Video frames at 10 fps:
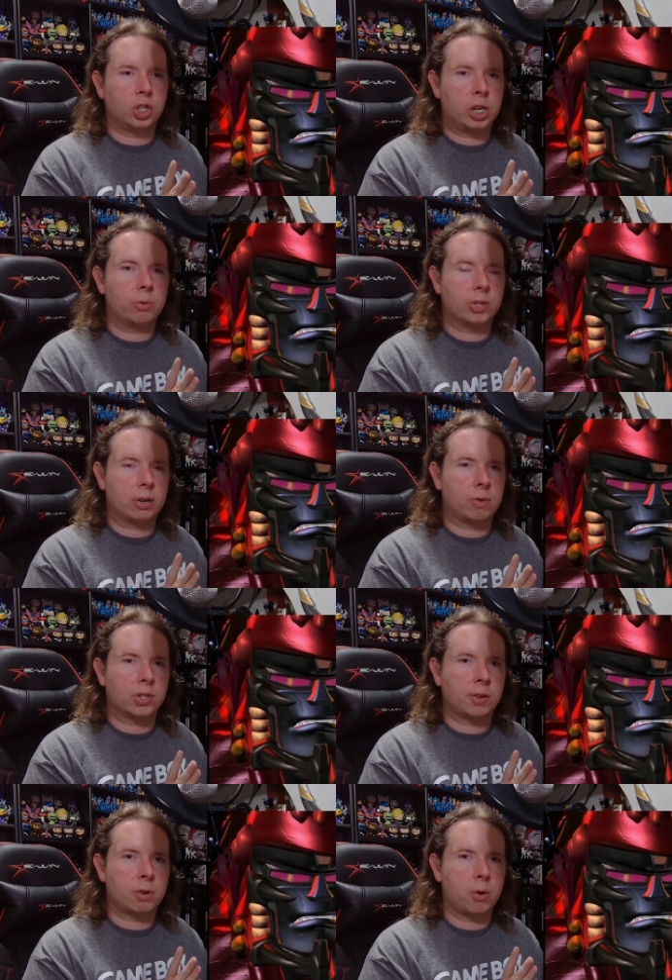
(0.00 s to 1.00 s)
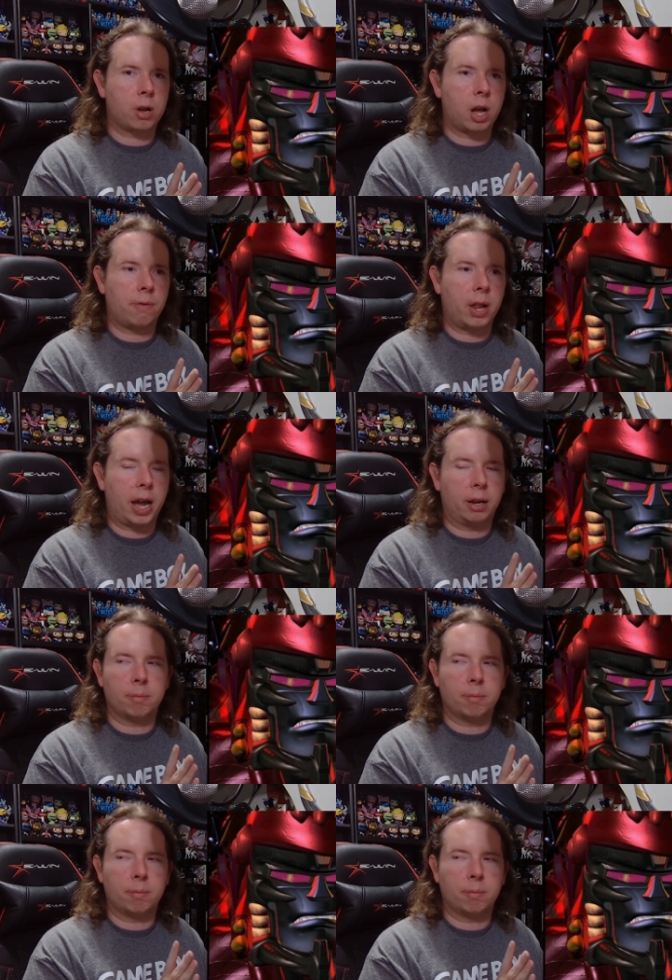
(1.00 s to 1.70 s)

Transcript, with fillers: she was at risk of going offline.